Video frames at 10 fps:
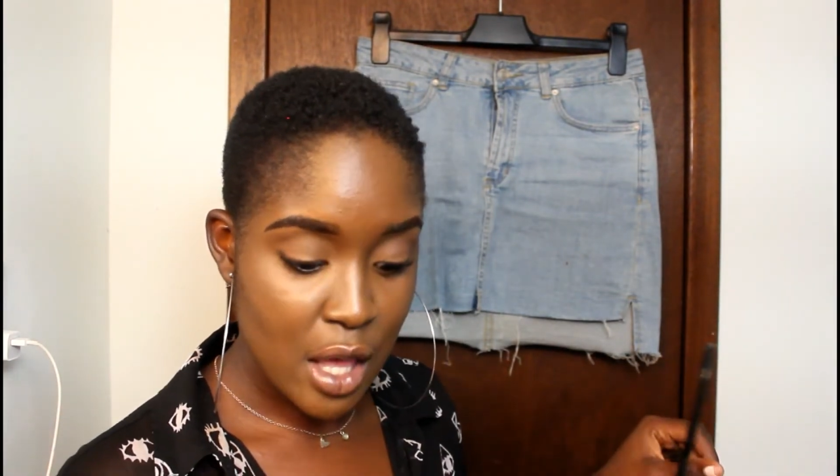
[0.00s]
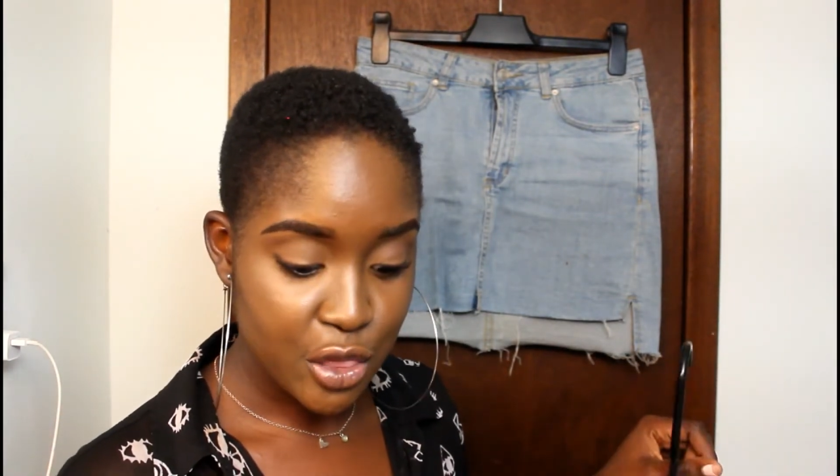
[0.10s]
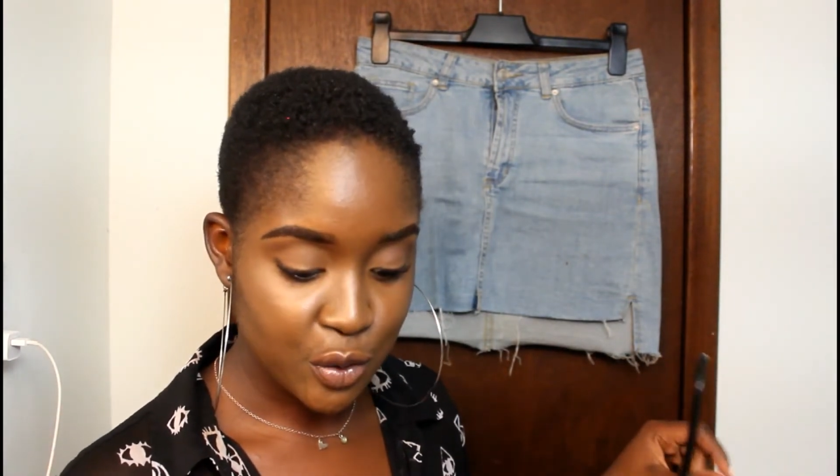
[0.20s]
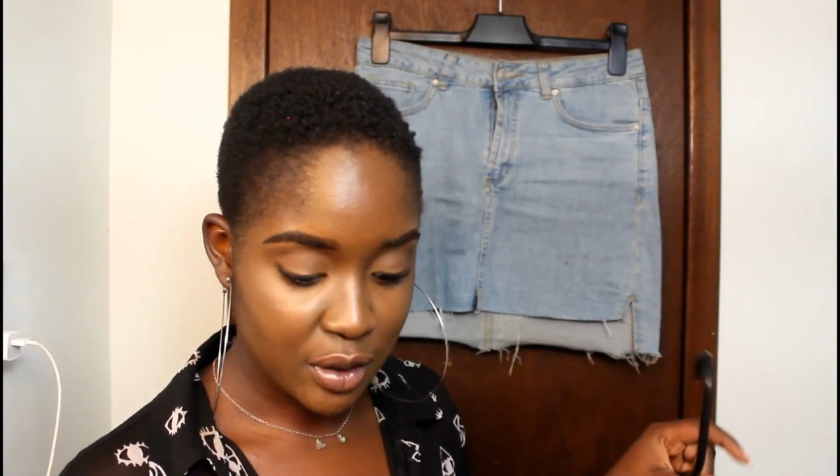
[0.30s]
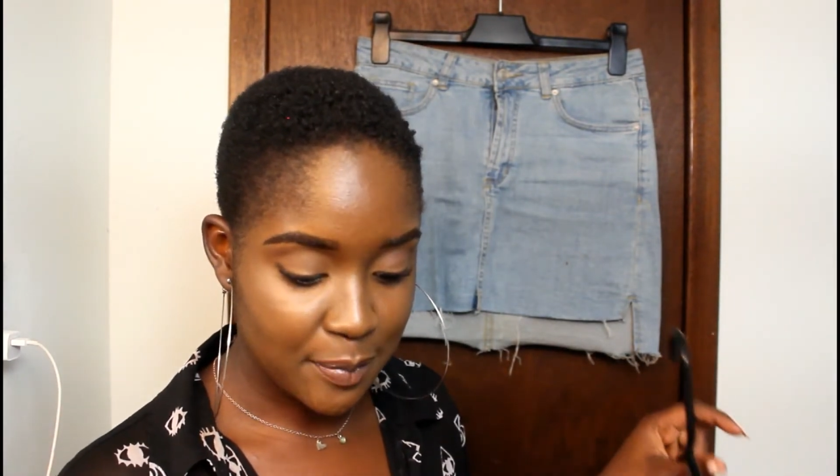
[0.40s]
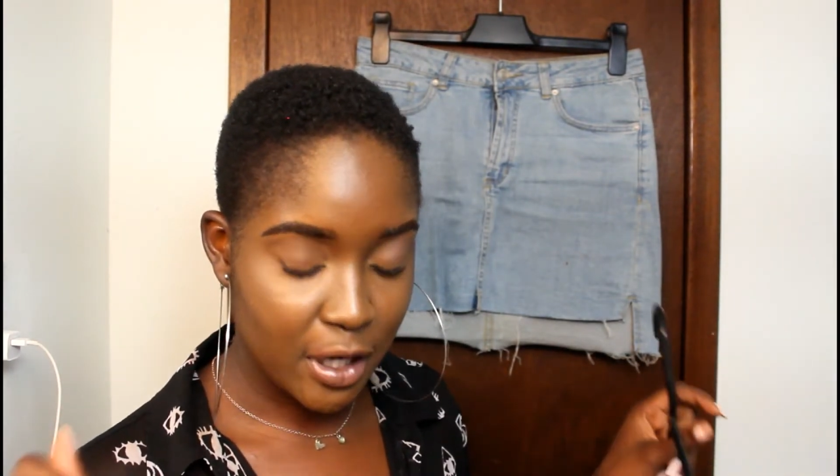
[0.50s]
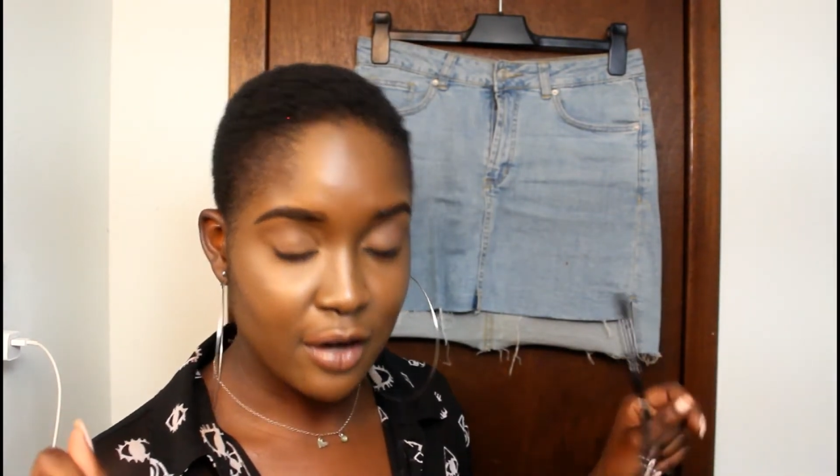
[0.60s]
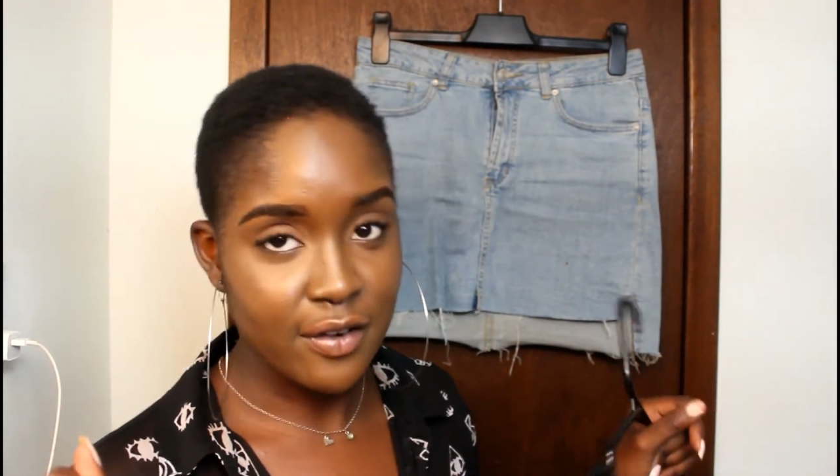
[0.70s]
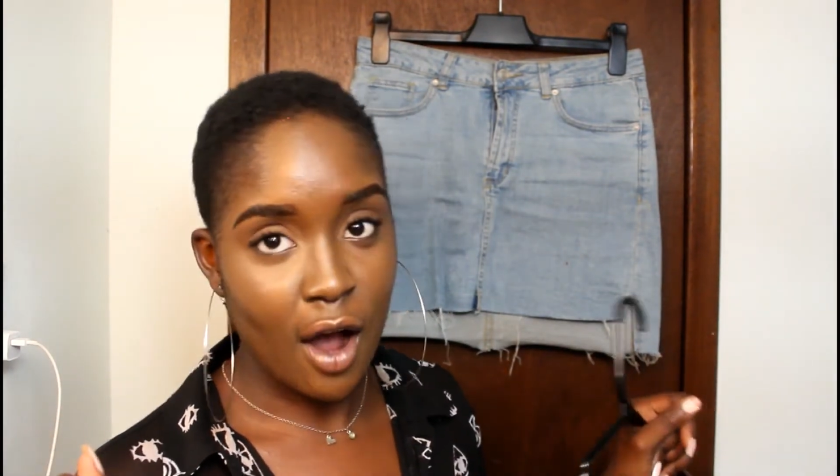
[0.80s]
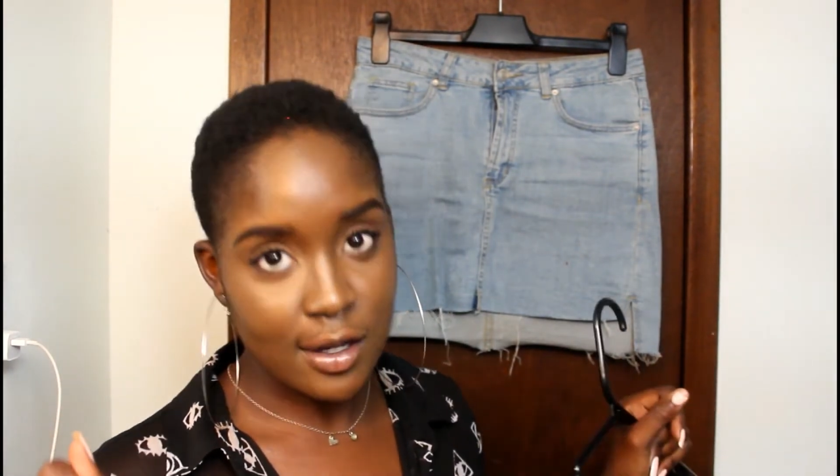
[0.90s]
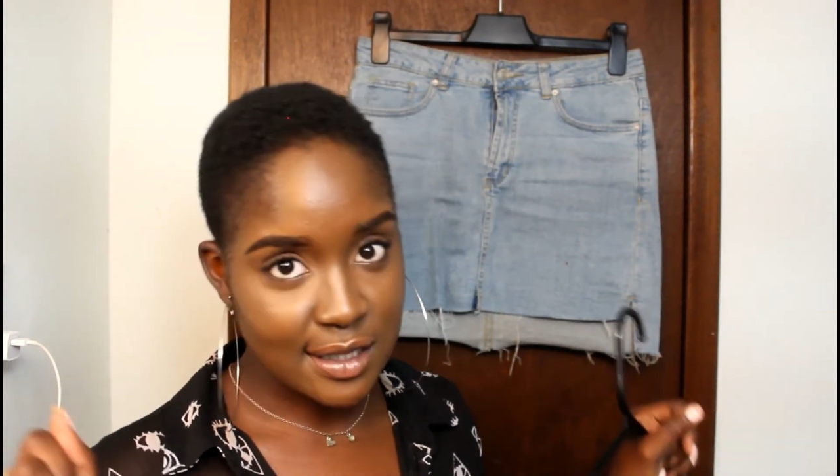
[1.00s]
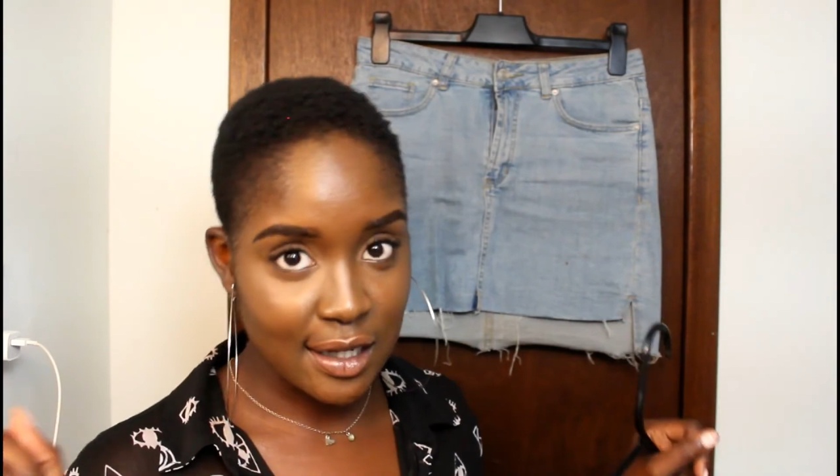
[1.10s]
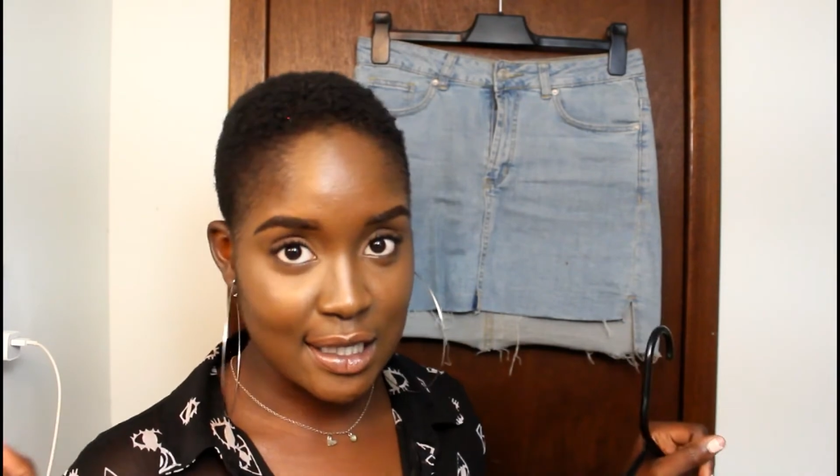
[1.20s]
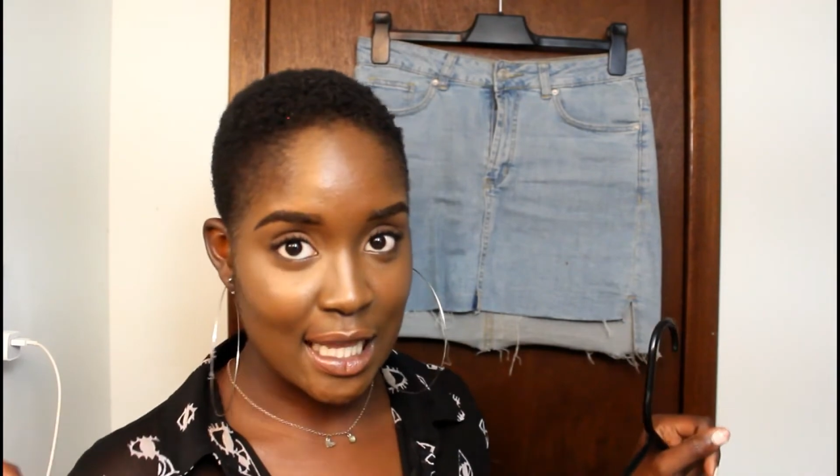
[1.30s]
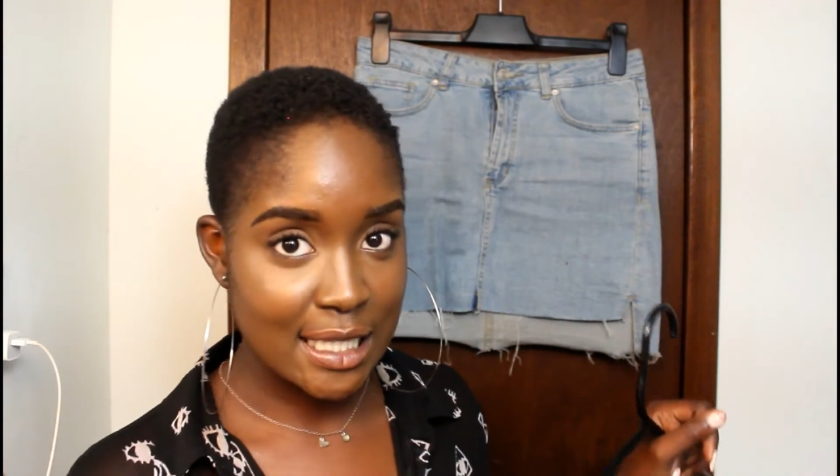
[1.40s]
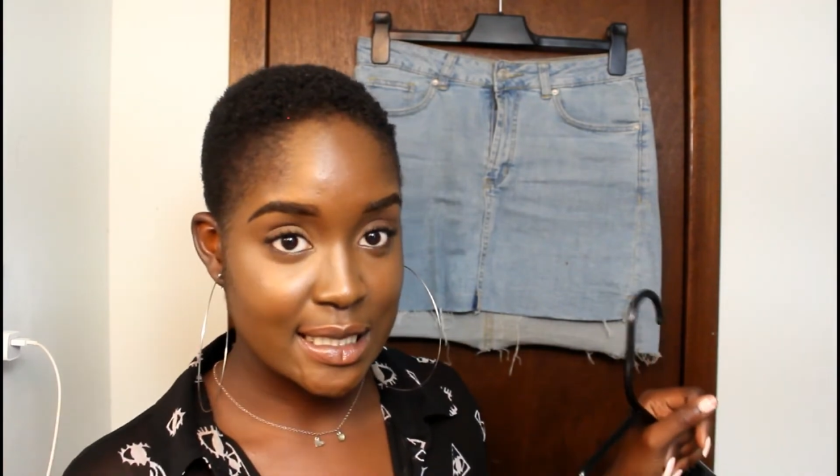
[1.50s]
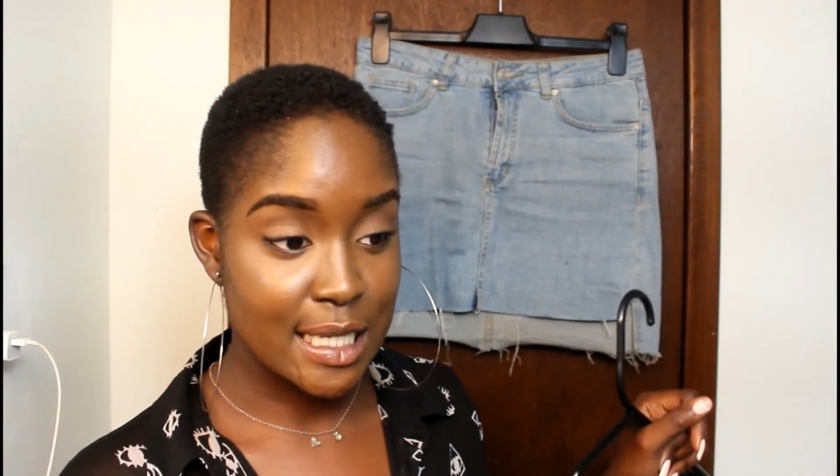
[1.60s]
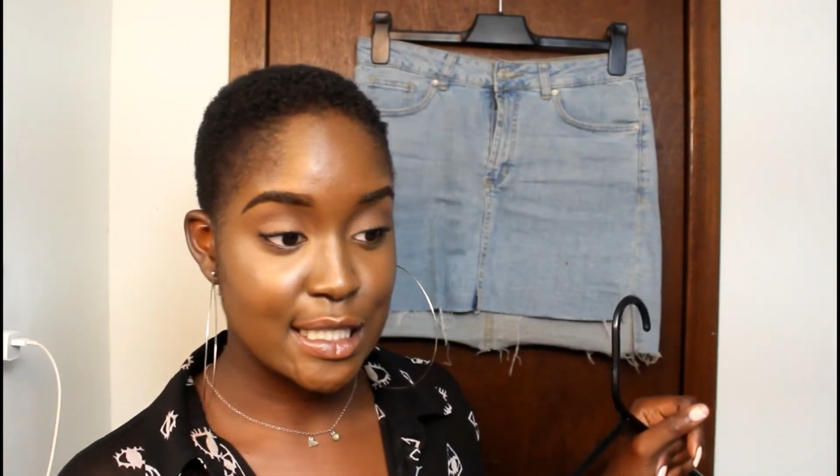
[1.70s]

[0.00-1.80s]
throw on a pair of hot sunglasses,